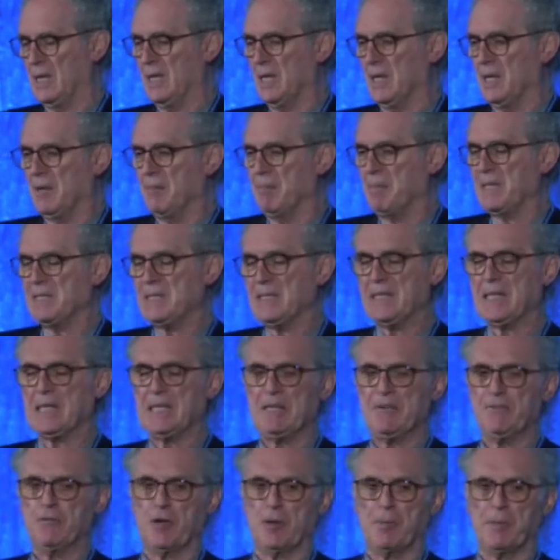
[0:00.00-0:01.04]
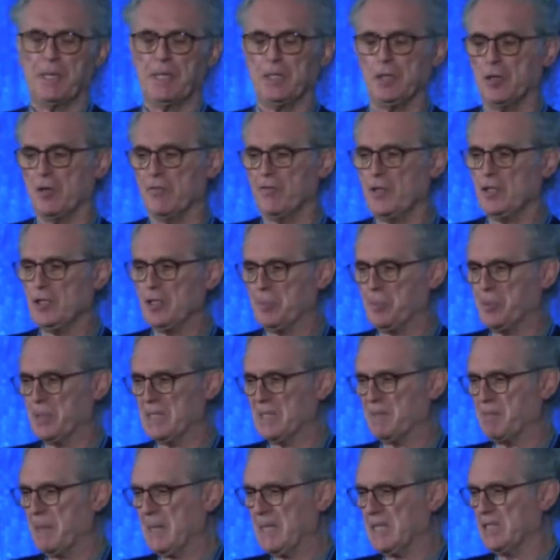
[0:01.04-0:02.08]
basically from an innovator
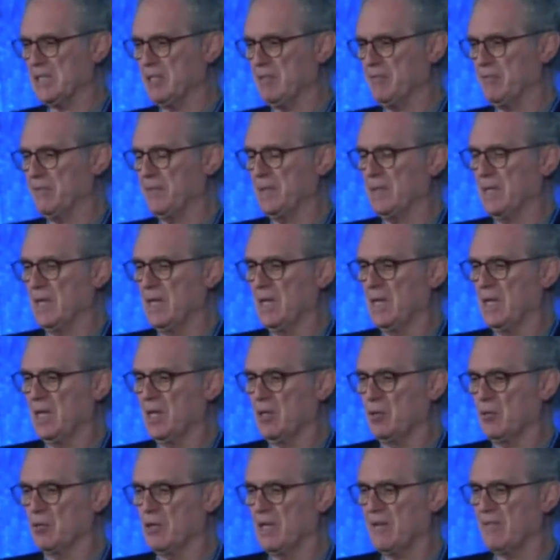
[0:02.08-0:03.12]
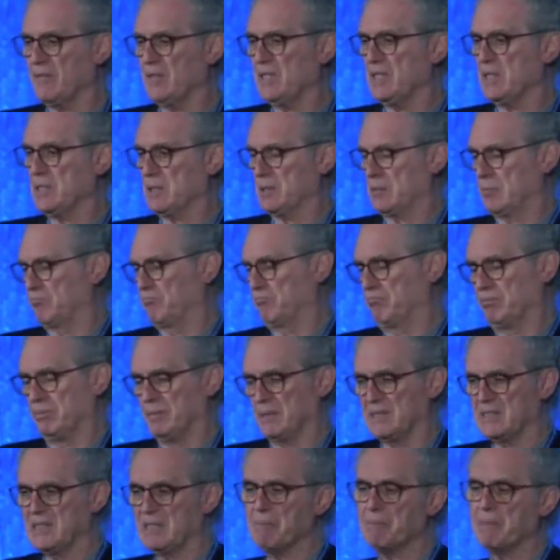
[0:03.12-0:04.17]
perspective, you have this
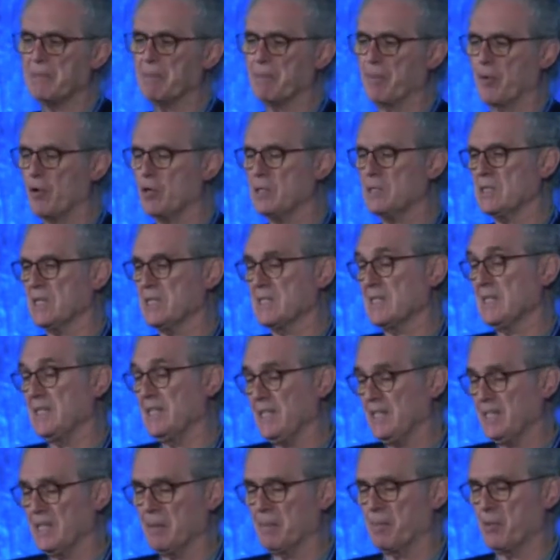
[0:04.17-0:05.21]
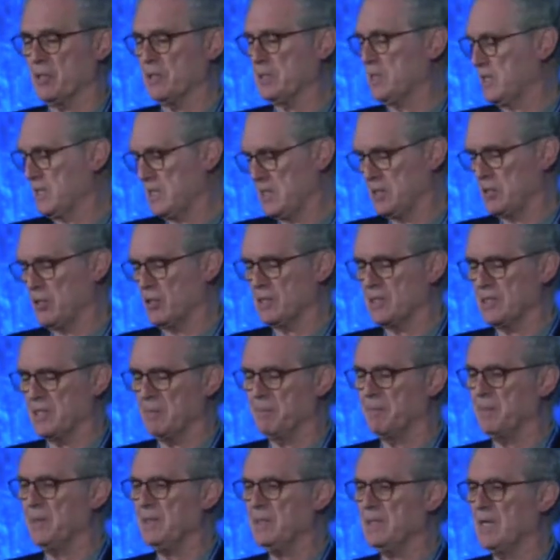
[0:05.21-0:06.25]
simple process, linear process, it's not
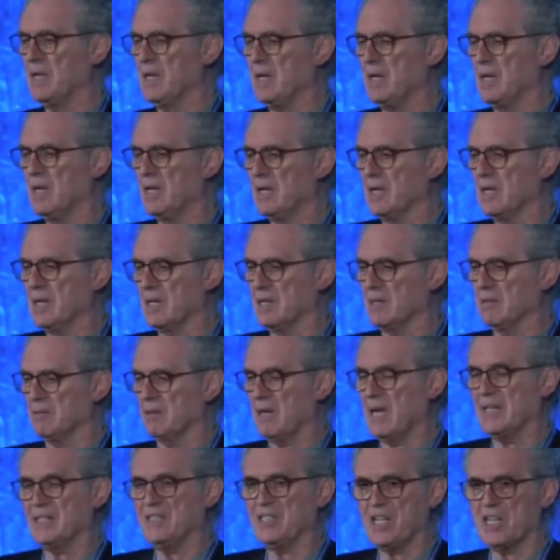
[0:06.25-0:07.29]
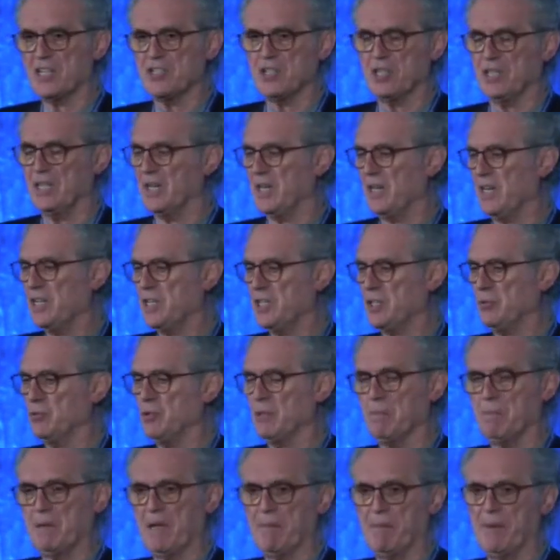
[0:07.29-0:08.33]
simple, uh, idea generation,
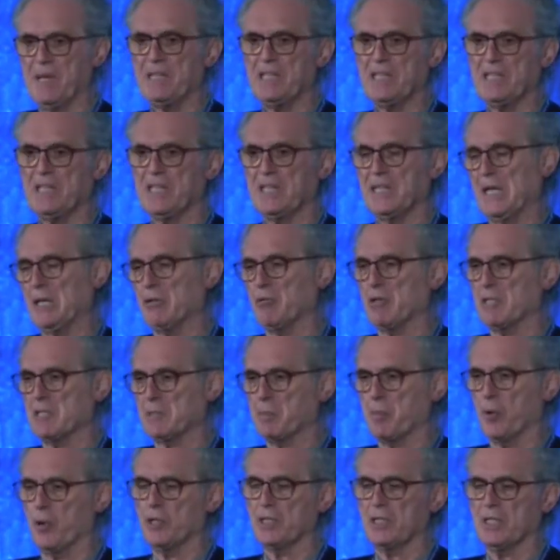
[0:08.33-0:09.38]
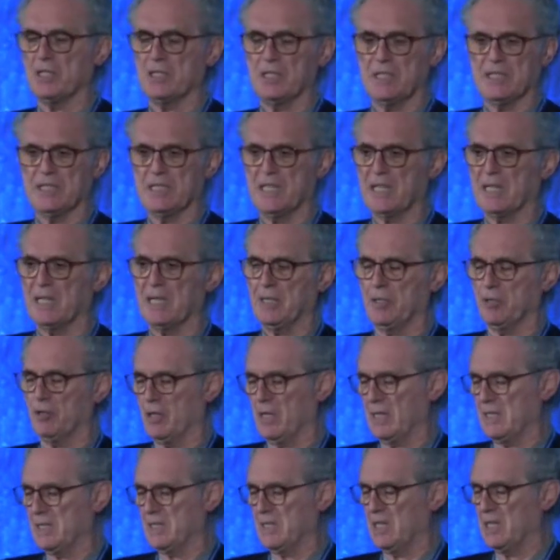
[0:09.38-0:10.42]
implemented, and then you exploit it internally or
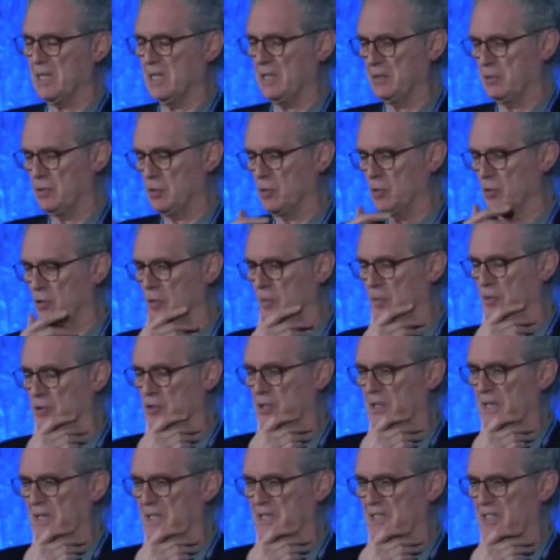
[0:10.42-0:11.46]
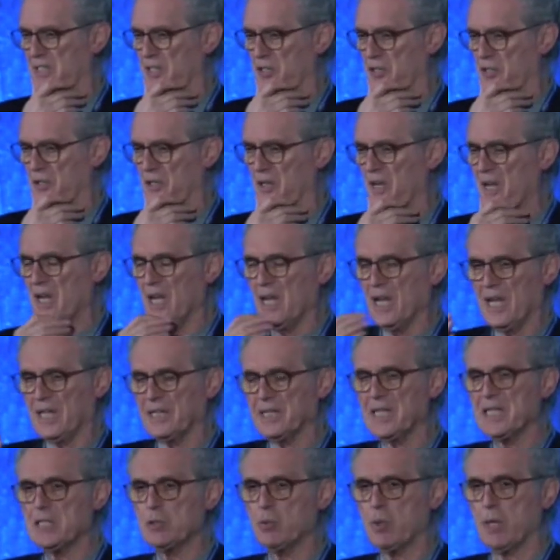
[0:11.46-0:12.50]
externally through commercialization. And
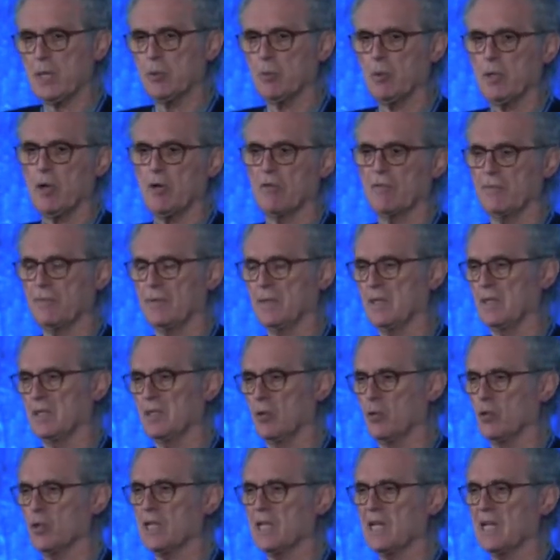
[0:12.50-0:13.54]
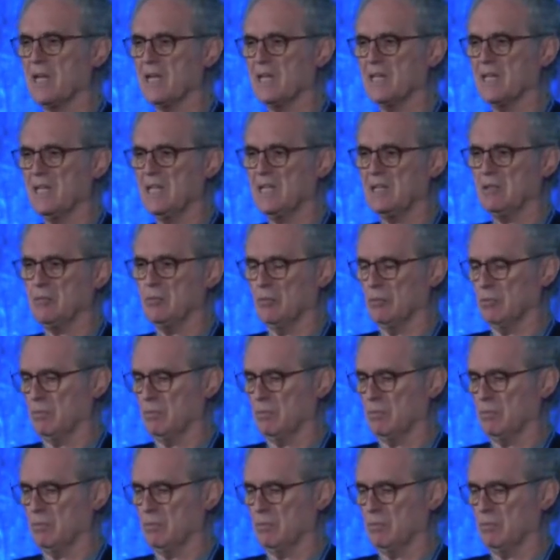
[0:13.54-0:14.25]
that's one way of looking at that, you